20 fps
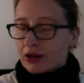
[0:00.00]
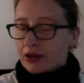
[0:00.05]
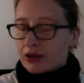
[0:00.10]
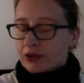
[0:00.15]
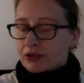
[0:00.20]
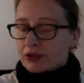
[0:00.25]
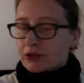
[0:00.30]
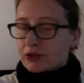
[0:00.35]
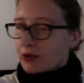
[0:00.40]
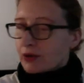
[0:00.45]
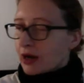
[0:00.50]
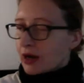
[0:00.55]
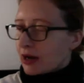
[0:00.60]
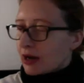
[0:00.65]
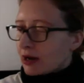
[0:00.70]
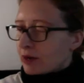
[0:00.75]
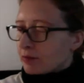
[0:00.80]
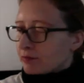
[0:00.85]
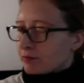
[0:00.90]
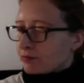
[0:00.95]
So
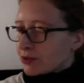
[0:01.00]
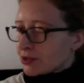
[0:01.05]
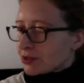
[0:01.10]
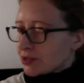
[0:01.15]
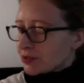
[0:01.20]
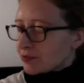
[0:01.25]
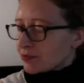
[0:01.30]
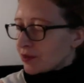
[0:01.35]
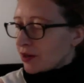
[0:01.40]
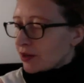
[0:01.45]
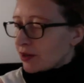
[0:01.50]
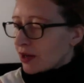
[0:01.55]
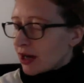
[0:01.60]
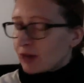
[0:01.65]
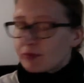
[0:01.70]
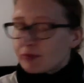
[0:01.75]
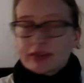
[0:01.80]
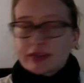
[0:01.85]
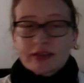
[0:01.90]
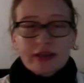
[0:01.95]
first of all, I
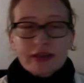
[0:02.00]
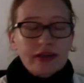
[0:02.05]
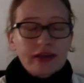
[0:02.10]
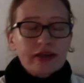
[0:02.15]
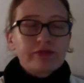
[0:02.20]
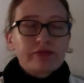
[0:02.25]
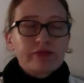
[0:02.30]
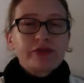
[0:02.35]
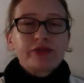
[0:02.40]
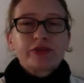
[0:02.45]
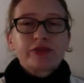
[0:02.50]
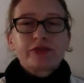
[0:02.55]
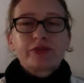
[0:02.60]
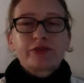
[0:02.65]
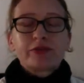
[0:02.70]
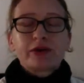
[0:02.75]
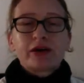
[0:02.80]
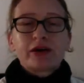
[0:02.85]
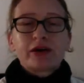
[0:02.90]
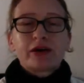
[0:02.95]
would say if
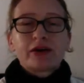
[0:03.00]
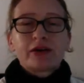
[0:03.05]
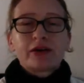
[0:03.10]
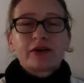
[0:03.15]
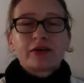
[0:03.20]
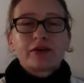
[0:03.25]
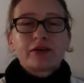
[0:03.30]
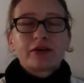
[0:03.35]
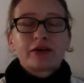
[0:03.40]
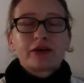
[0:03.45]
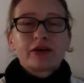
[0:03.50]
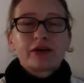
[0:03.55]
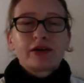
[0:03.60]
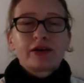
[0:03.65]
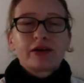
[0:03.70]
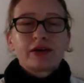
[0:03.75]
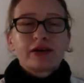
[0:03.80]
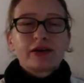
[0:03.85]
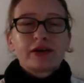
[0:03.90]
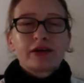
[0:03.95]
you are
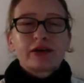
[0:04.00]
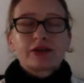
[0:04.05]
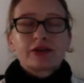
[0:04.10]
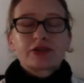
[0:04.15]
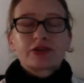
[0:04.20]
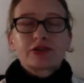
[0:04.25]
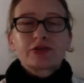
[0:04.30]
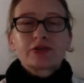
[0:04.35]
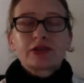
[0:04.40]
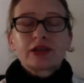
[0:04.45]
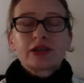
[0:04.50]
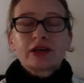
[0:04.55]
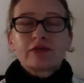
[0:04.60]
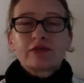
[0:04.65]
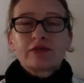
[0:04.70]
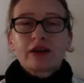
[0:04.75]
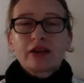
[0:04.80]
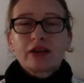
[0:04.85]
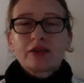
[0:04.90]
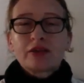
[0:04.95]
a student
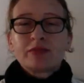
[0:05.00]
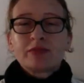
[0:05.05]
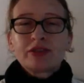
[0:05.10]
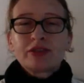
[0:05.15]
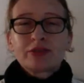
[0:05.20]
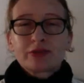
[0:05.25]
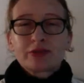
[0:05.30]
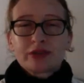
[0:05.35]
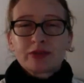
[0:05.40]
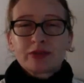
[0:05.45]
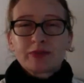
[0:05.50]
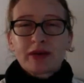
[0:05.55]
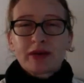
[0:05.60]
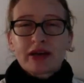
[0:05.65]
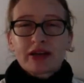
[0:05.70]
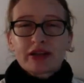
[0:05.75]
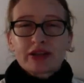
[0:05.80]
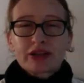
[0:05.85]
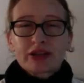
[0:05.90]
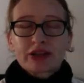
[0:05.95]
of elementary
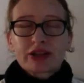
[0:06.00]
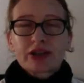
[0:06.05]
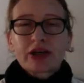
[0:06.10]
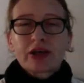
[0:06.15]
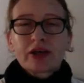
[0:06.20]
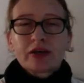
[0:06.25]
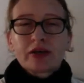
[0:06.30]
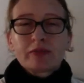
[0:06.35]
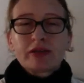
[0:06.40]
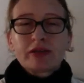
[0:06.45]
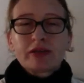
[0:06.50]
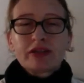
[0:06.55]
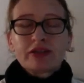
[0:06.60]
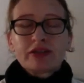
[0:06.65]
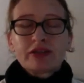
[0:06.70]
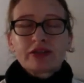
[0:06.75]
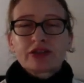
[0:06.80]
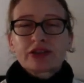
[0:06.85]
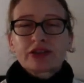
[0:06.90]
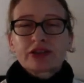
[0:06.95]
Spanish, meaning
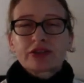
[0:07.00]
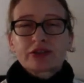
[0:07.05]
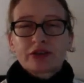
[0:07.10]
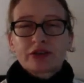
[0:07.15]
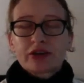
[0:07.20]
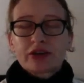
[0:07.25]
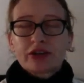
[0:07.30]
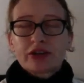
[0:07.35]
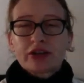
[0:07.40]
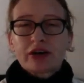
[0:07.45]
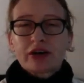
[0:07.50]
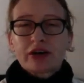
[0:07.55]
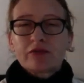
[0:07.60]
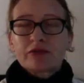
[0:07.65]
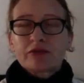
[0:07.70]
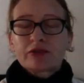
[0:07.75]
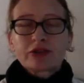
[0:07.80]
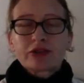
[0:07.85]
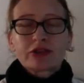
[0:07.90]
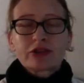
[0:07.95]
you're just starting out,
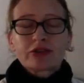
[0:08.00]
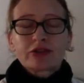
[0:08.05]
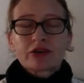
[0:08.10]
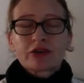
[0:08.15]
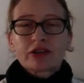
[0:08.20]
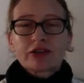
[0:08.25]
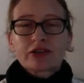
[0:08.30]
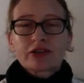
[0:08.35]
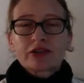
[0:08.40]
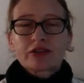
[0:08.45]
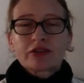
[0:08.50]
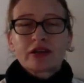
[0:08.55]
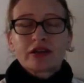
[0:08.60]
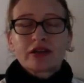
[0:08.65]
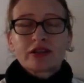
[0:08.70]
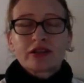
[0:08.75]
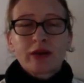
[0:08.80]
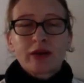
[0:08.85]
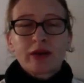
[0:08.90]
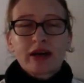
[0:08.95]
you're just starting to study
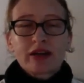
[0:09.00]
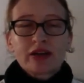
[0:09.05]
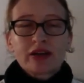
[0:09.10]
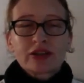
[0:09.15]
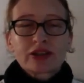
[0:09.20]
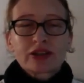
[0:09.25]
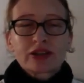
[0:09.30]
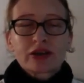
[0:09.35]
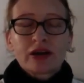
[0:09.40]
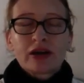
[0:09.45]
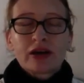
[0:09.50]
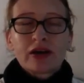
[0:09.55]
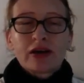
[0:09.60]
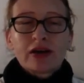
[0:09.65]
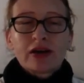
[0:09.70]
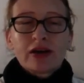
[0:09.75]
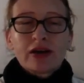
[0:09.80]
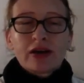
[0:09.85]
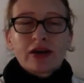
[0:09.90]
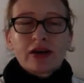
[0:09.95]
Spanish,
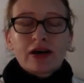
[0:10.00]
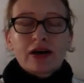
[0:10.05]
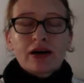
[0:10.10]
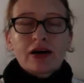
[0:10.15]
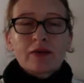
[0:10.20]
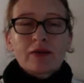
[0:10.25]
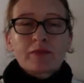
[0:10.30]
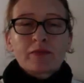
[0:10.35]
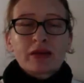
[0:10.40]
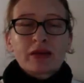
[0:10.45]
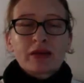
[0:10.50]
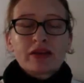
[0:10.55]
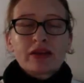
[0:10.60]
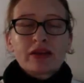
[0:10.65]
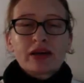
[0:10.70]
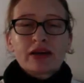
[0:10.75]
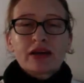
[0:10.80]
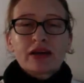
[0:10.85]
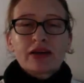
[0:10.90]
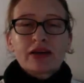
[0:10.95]
in
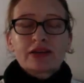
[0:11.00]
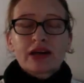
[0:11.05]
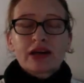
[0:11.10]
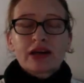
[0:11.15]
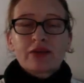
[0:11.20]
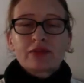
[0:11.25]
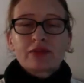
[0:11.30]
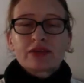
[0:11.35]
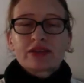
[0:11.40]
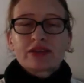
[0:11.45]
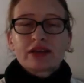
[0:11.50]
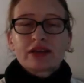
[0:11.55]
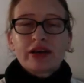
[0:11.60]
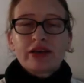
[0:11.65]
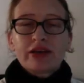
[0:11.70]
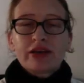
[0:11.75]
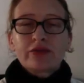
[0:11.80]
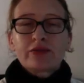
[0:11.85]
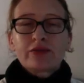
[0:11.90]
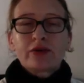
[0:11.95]
that case, I would say
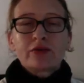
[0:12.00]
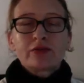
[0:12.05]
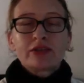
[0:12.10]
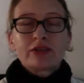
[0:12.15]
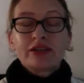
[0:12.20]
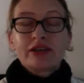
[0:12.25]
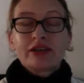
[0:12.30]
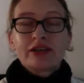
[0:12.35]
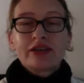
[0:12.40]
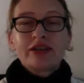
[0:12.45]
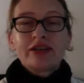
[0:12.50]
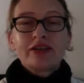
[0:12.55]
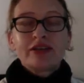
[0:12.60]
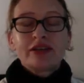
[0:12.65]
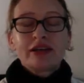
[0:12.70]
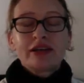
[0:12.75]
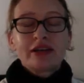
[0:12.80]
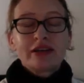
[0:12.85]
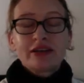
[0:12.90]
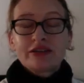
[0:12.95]
you don't need
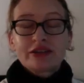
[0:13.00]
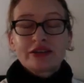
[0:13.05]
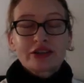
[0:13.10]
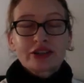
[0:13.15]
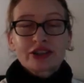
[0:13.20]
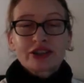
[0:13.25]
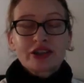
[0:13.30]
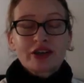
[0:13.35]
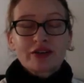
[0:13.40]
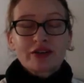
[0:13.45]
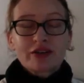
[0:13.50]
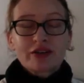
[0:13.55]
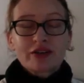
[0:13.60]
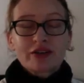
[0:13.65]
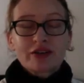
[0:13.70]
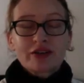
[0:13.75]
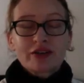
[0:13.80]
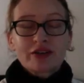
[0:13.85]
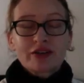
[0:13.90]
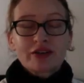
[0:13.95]
any dictionary
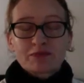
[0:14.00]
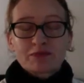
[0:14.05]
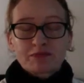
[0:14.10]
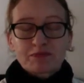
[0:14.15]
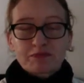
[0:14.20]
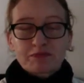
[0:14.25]
at all.